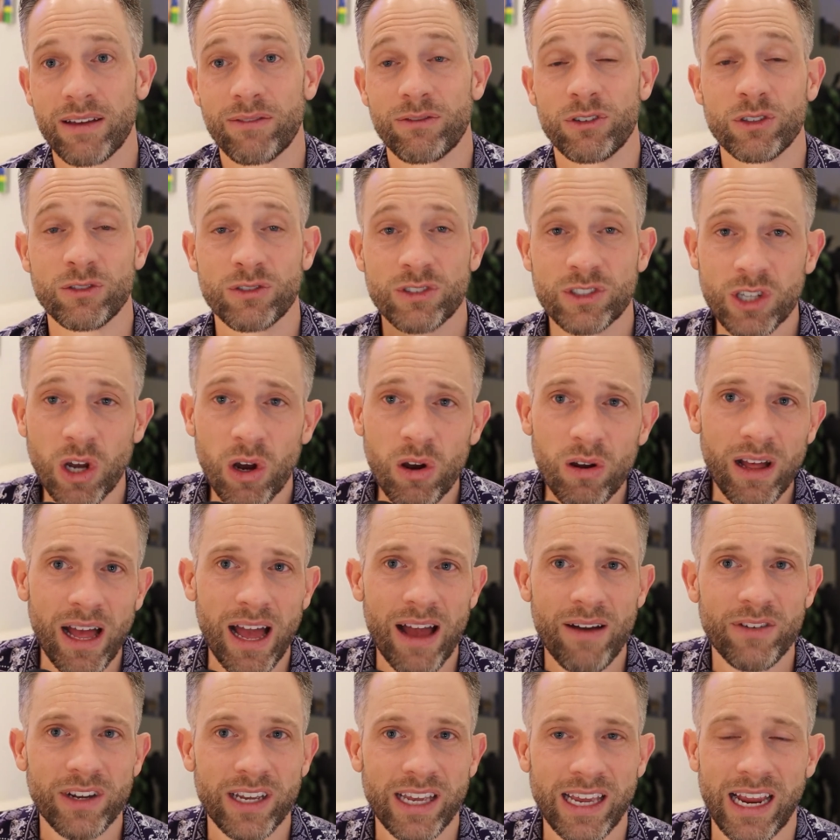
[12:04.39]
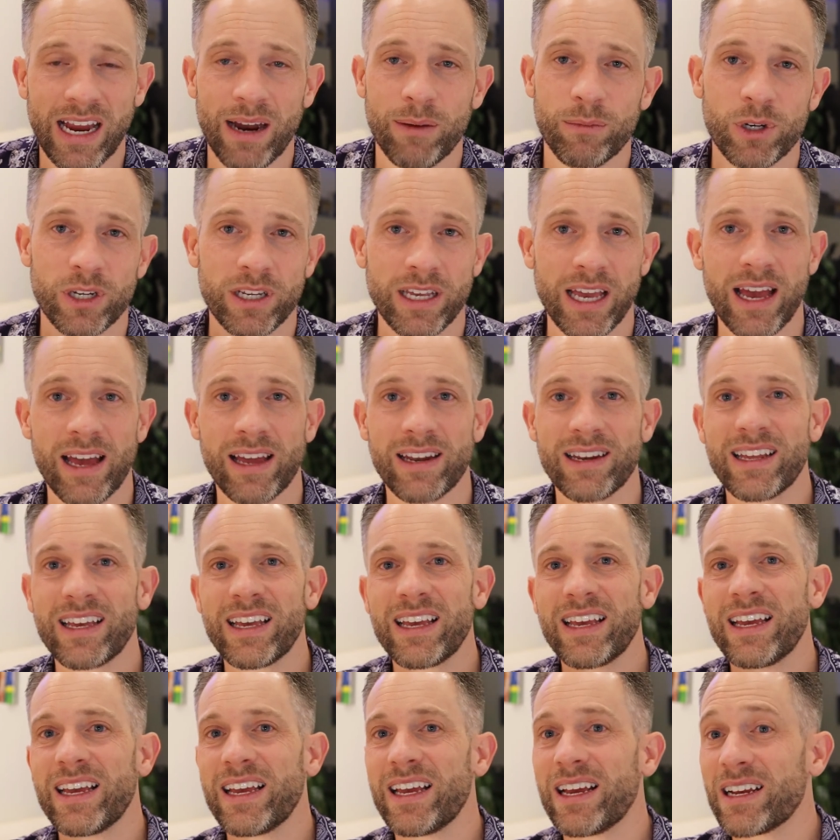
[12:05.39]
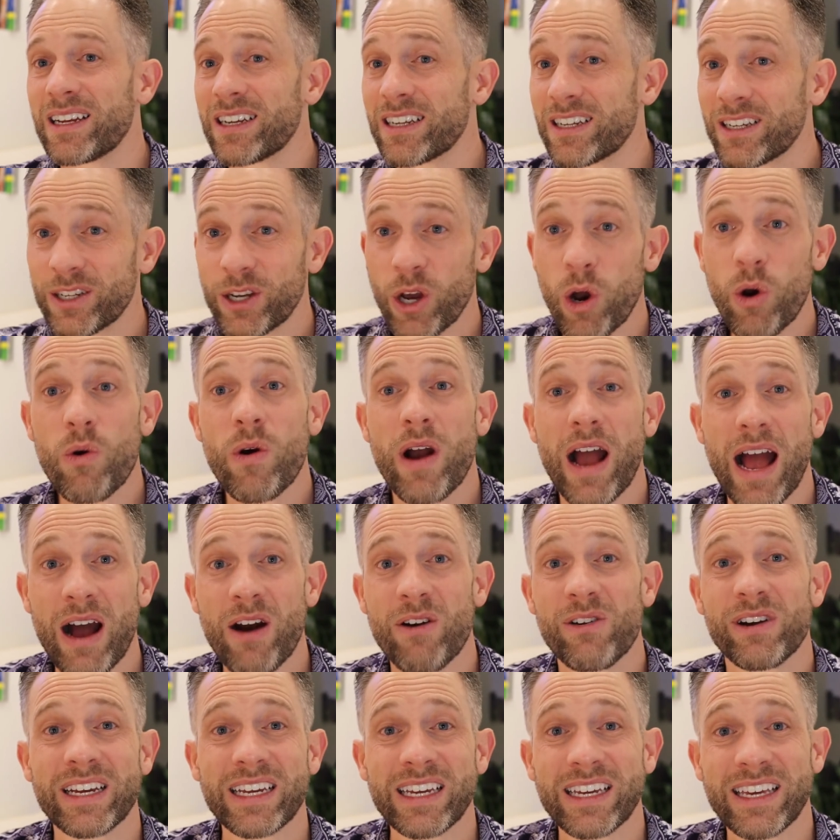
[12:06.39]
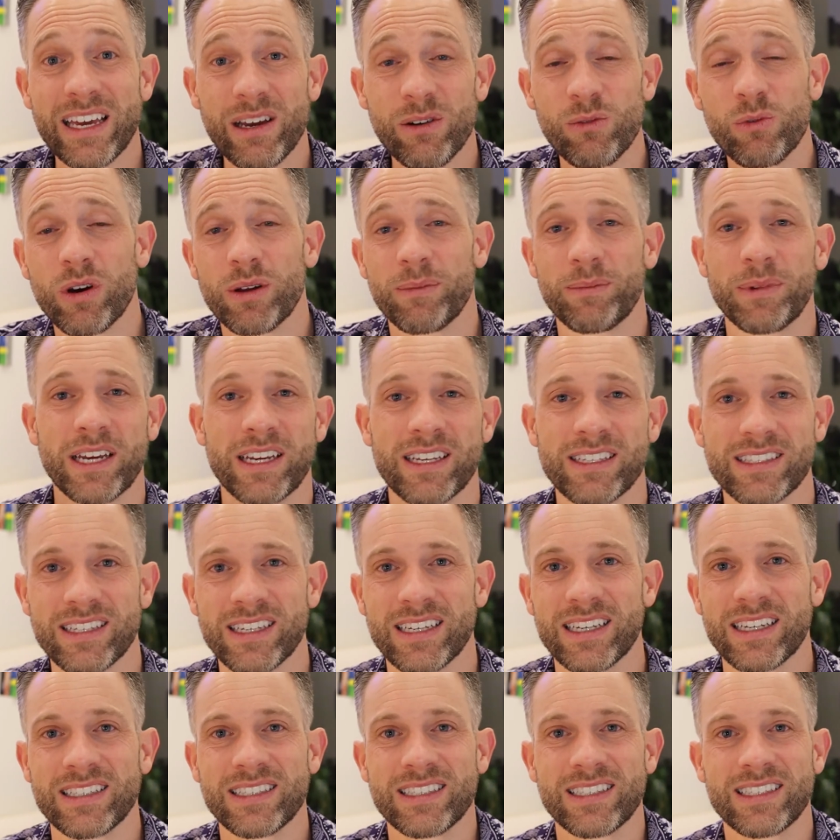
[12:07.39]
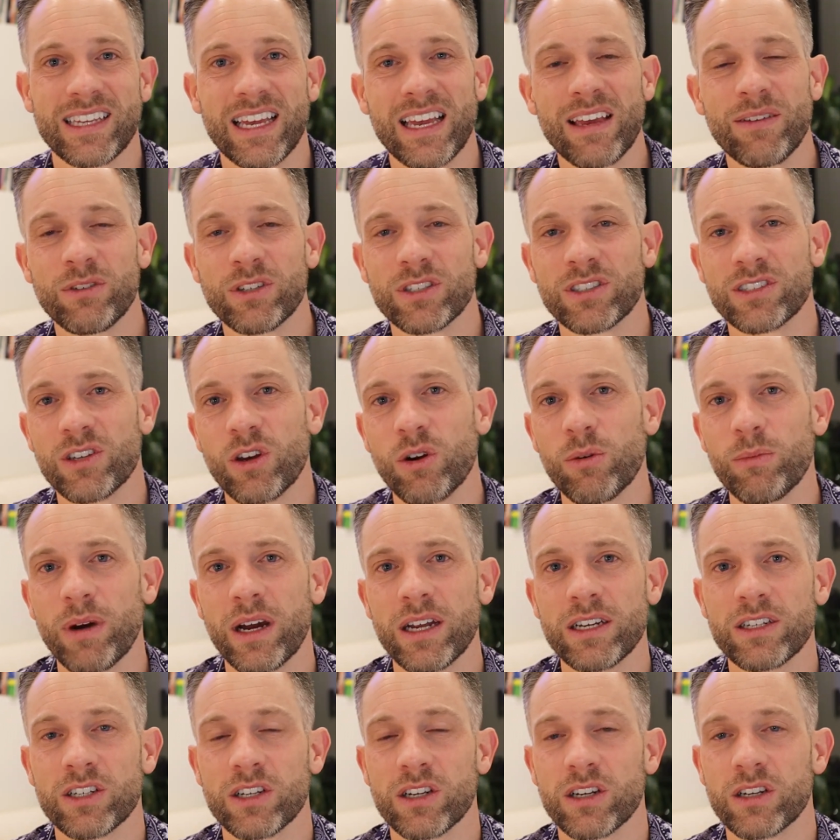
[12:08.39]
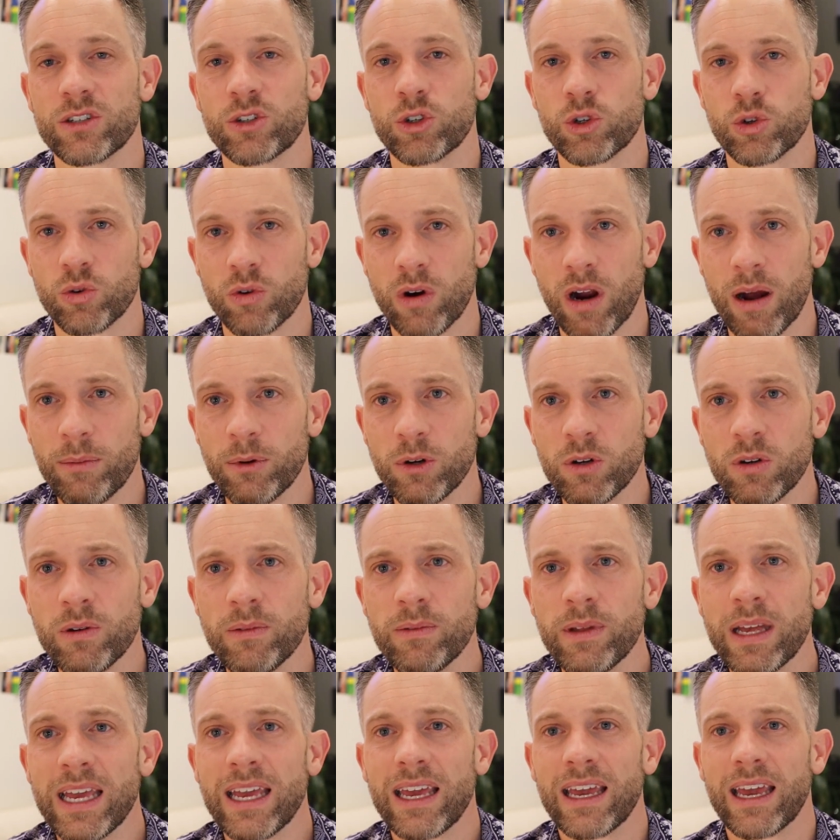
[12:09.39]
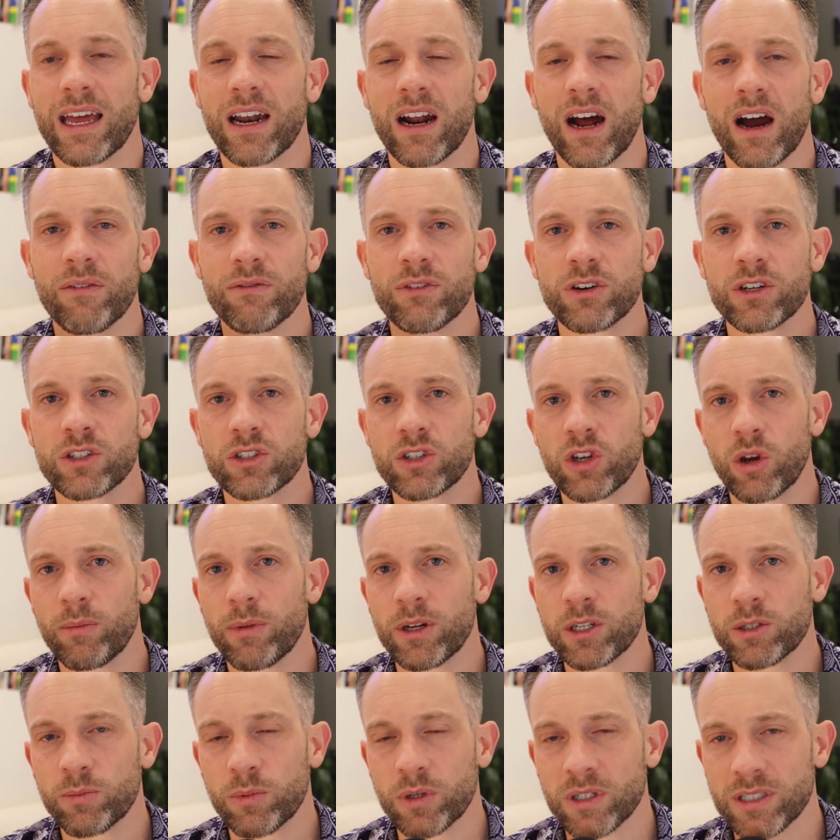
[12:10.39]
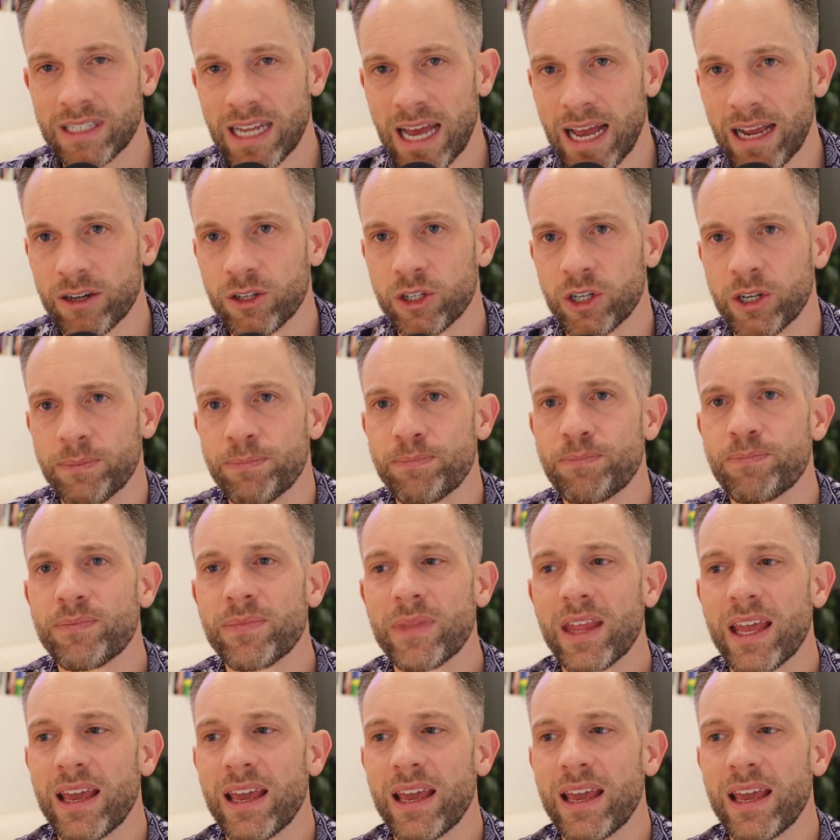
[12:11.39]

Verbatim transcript: If you don't have a camera yet, go out and get one because it can save you so much trouble and offer so much protection.